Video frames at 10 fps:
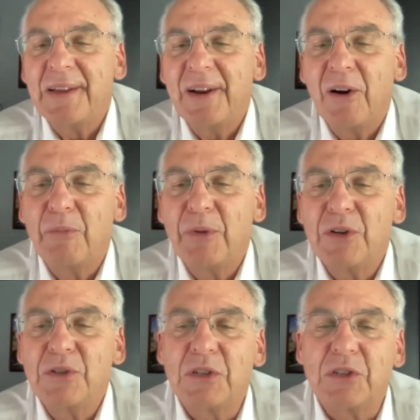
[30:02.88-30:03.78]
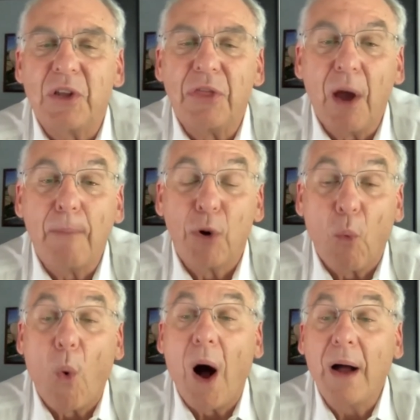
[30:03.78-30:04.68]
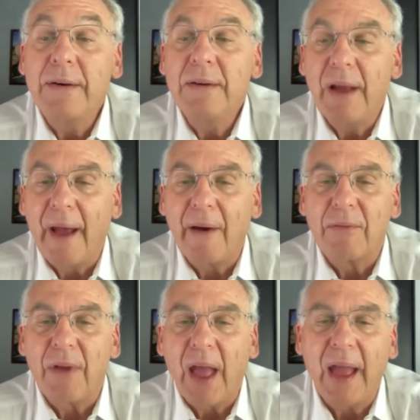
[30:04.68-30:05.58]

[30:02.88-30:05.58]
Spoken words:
produces the number one out of